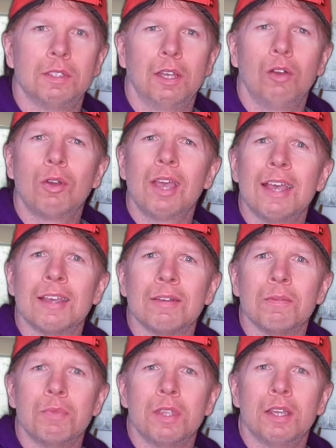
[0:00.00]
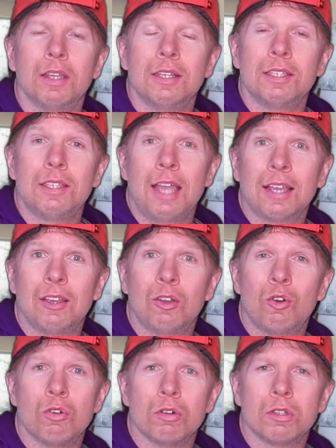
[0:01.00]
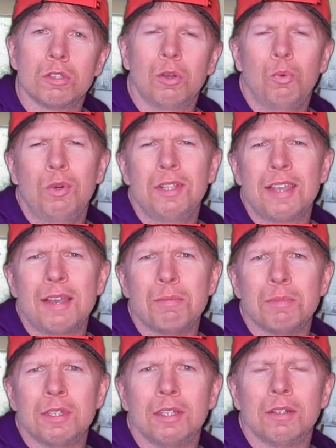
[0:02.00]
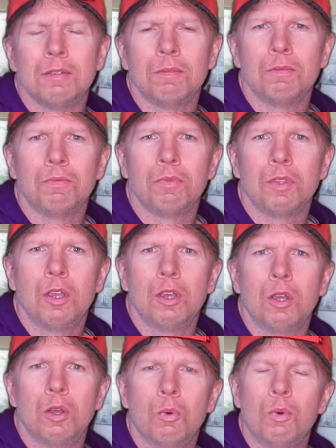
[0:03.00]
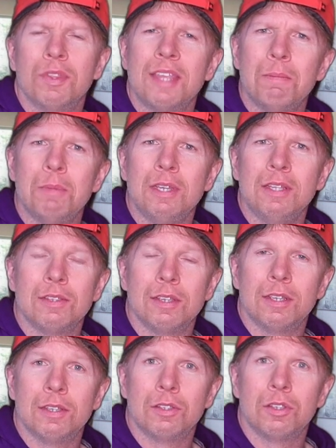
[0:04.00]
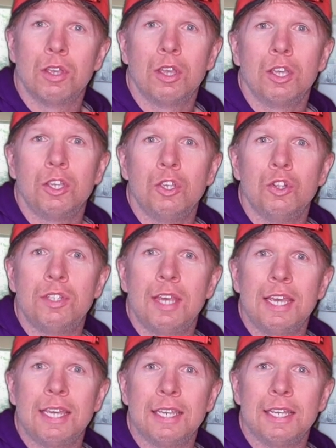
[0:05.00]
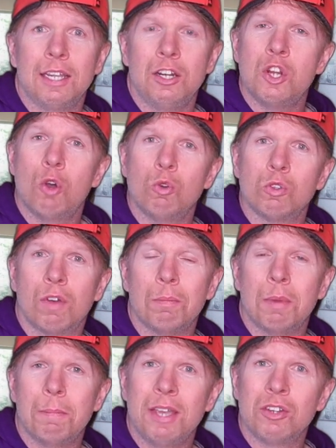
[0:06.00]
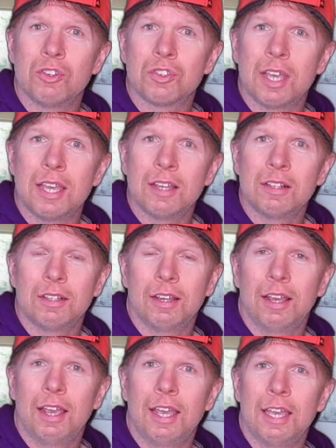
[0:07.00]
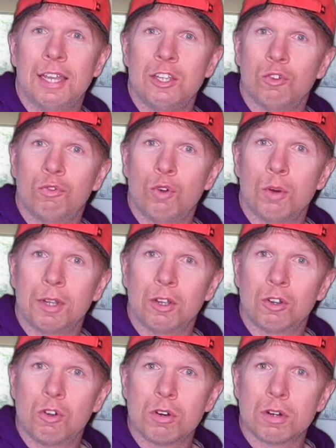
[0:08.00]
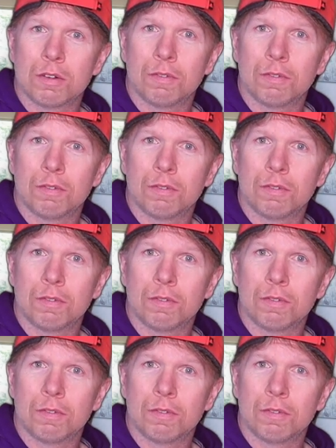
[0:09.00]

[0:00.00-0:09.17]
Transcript: Okay, stacking chords. What does that mean? What that means is you're taking notes from a major scale and you're forming a chord.